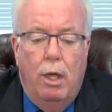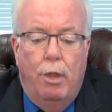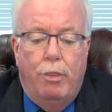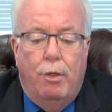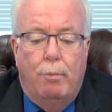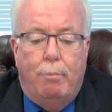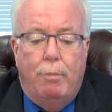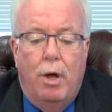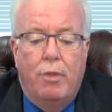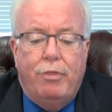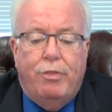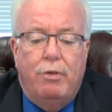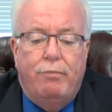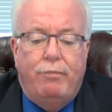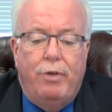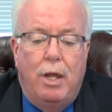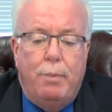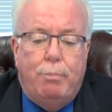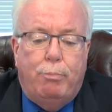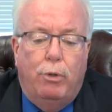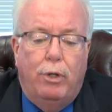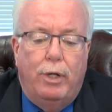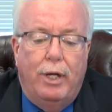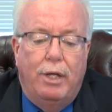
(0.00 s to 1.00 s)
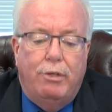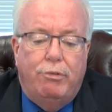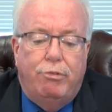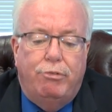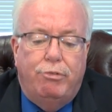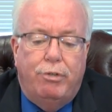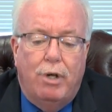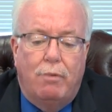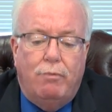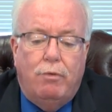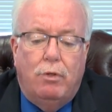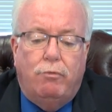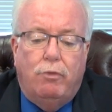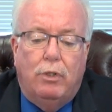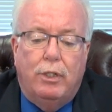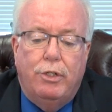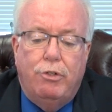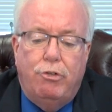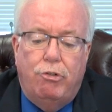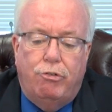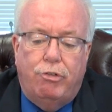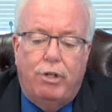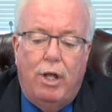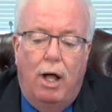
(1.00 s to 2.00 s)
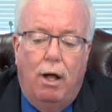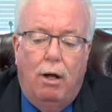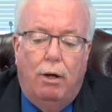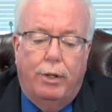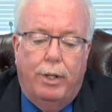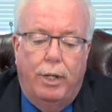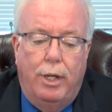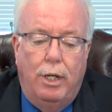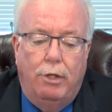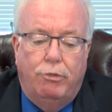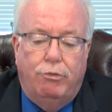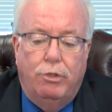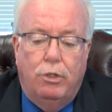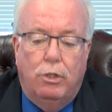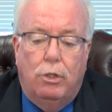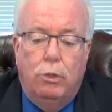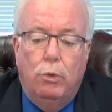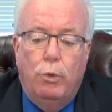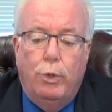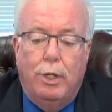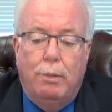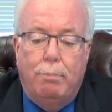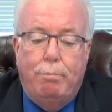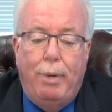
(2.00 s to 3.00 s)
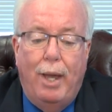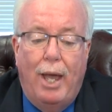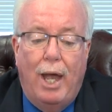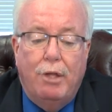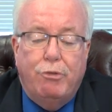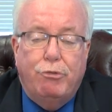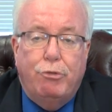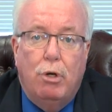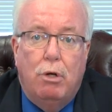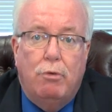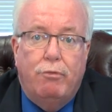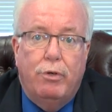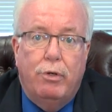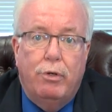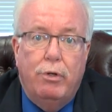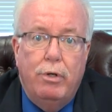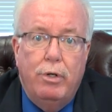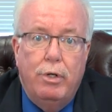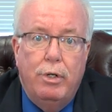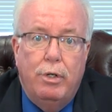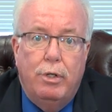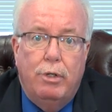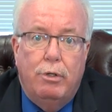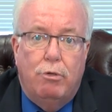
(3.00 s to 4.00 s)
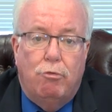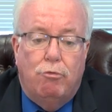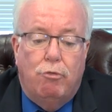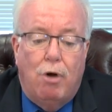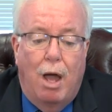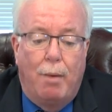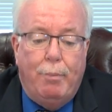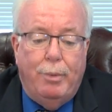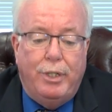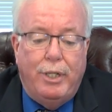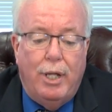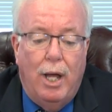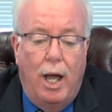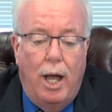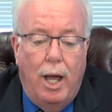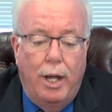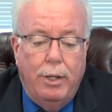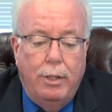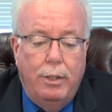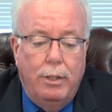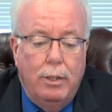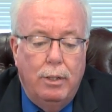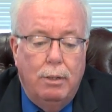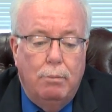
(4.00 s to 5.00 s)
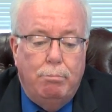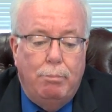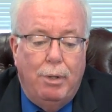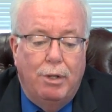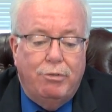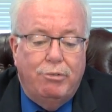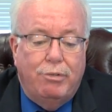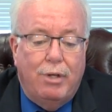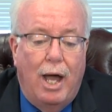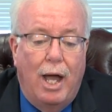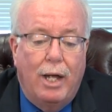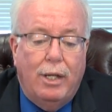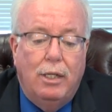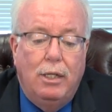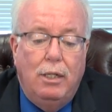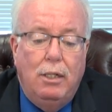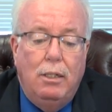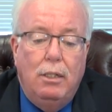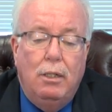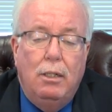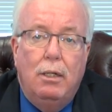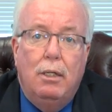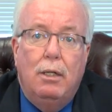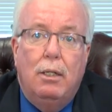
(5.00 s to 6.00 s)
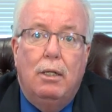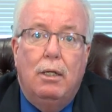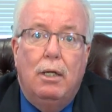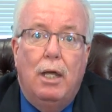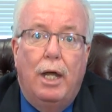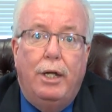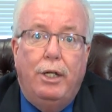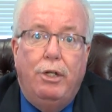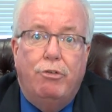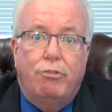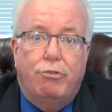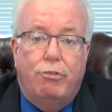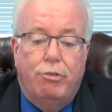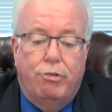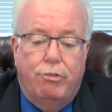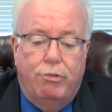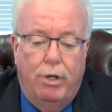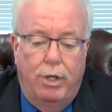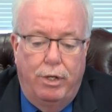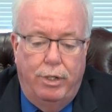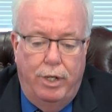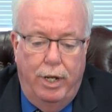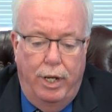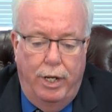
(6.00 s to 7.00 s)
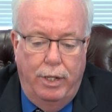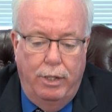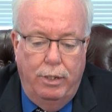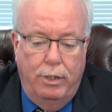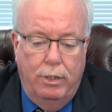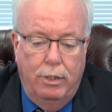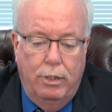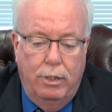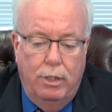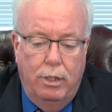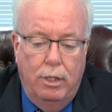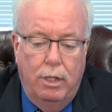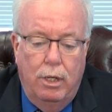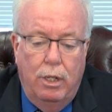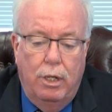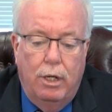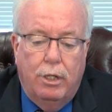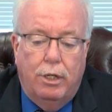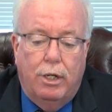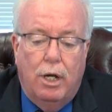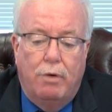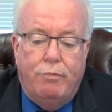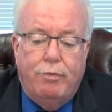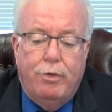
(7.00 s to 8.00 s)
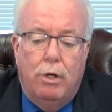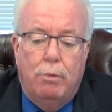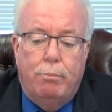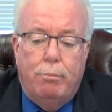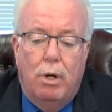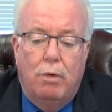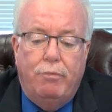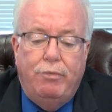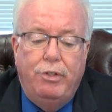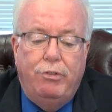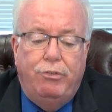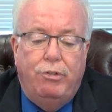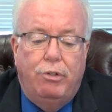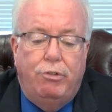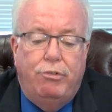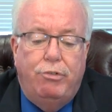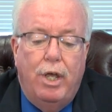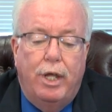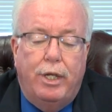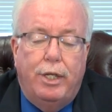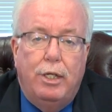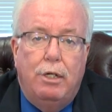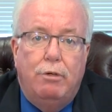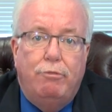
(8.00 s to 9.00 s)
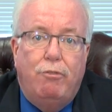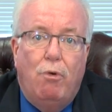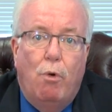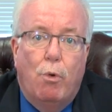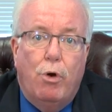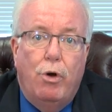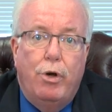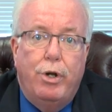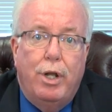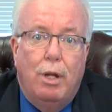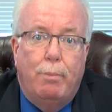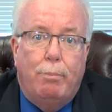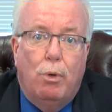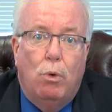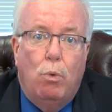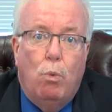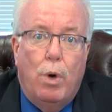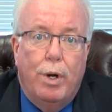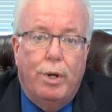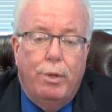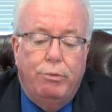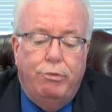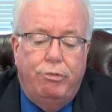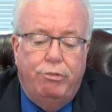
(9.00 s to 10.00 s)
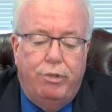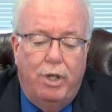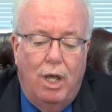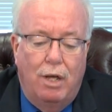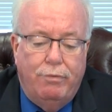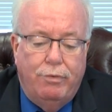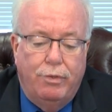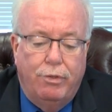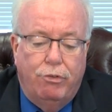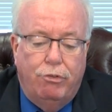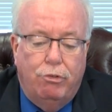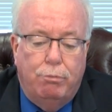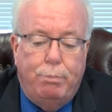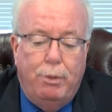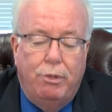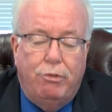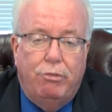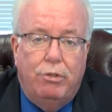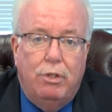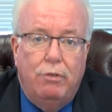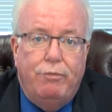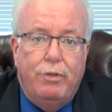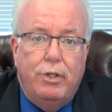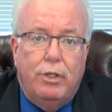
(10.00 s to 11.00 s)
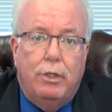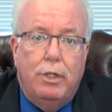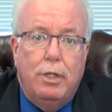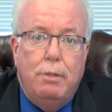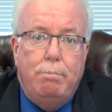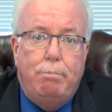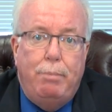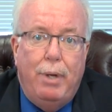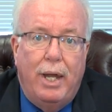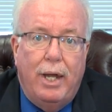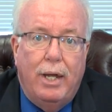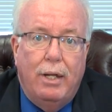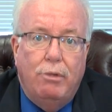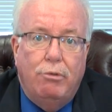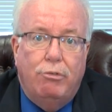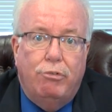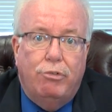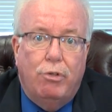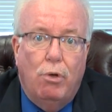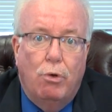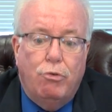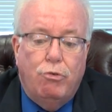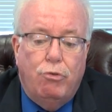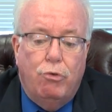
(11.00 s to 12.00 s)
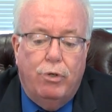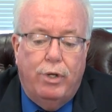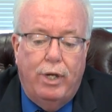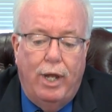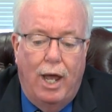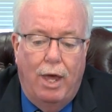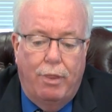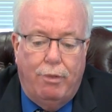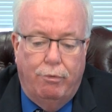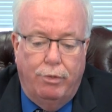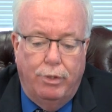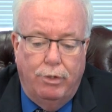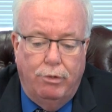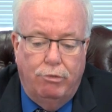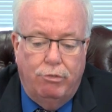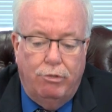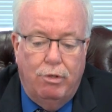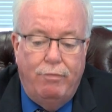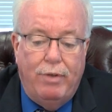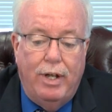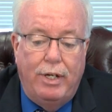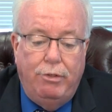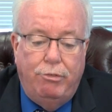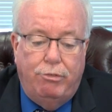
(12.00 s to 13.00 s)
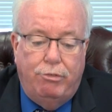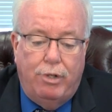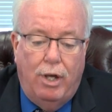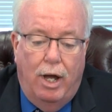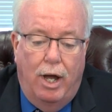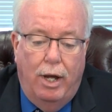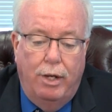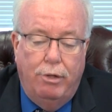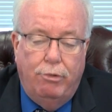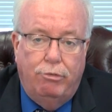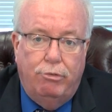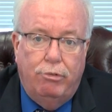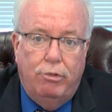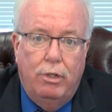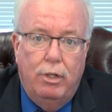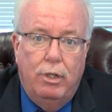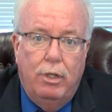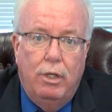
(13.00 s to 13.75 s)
The month of April has several religious holidays, including Passover, Ramadan, Baisakhi, and Easter Sunday. Governor Murphy's executive order number 107 specifically bans social gatherings of any size